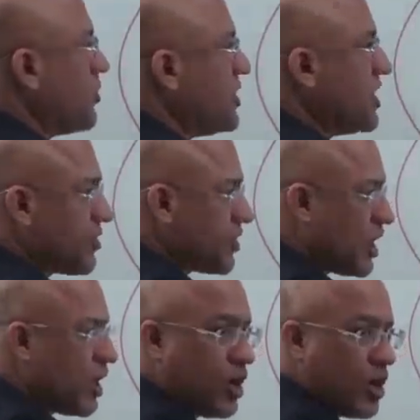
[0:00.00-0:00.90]
the venous
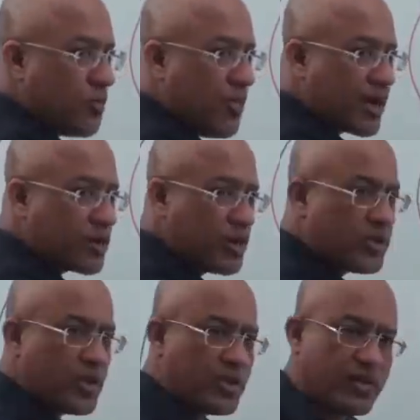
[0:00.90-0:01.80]
channel back to the
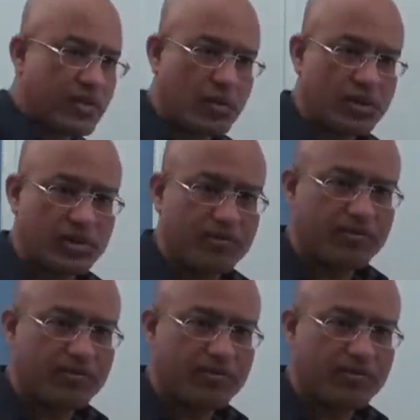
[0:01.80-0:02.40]
general circulation